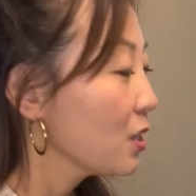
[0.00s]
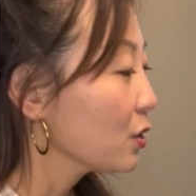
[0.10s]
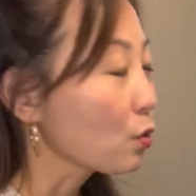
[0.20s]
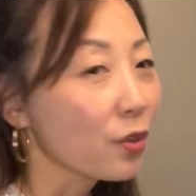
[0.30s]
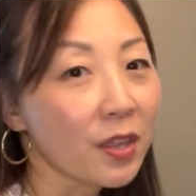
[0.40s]

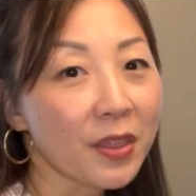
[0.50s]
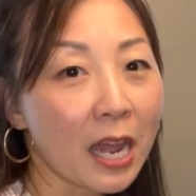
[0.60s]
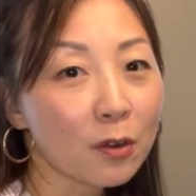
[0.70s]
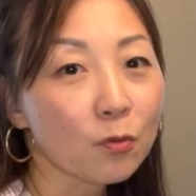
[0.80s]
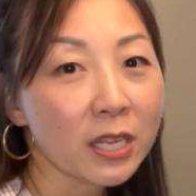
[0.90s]
So then
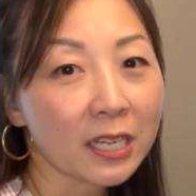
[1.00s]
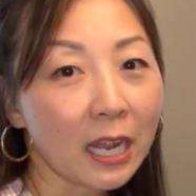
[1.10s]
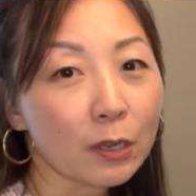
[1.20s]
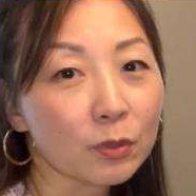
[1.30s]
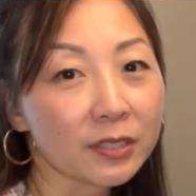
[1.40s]
that week
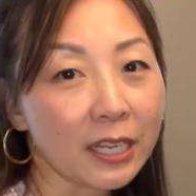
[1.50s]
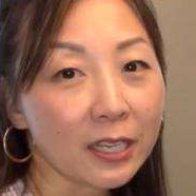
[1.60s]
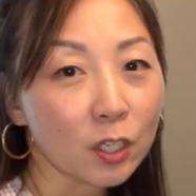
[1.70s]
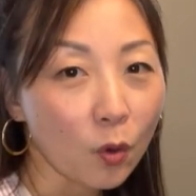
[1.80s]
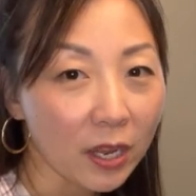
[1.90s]
I will
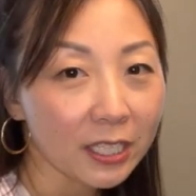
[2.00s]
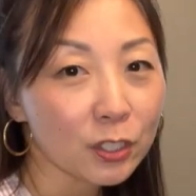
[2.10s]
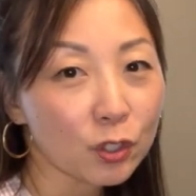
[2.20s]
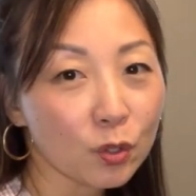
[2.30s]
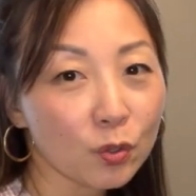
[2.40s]
say, go ahead
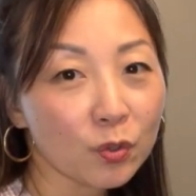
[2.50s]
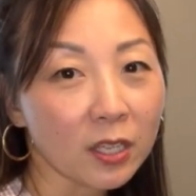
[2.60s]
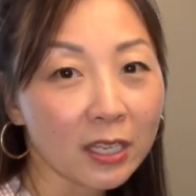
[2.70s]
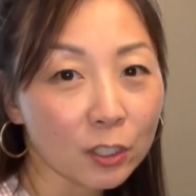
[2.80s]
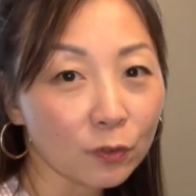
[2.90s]
and do
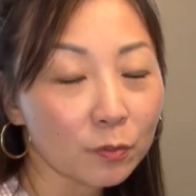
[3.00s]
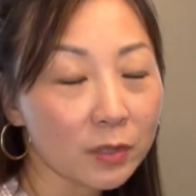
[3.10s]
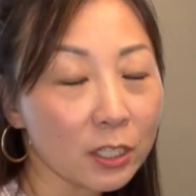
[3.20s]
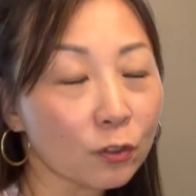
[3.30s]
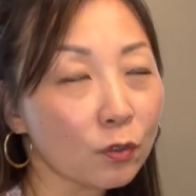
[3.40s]
the
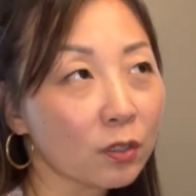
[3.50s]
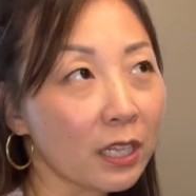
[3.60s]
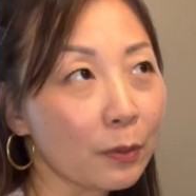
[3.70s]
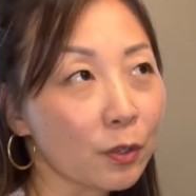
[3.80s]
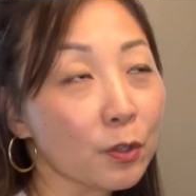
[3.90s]
interval
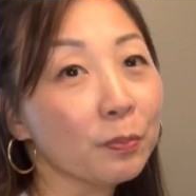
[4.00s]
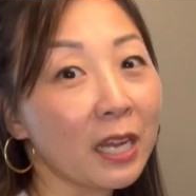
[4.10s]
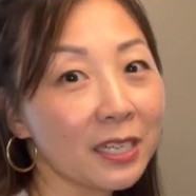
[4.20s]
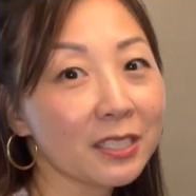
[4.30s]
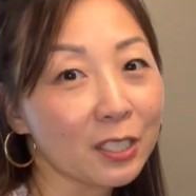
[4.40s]
climber, the
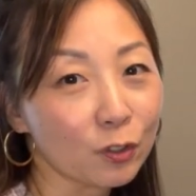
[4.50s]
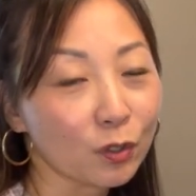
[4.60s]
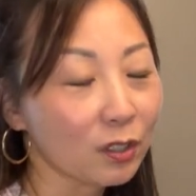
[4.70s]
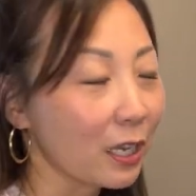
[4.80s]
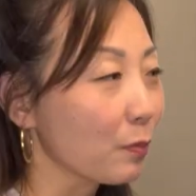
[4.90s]
blind
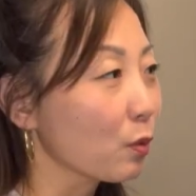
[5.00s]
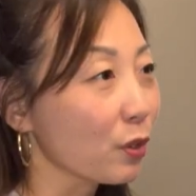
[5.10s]
interval climber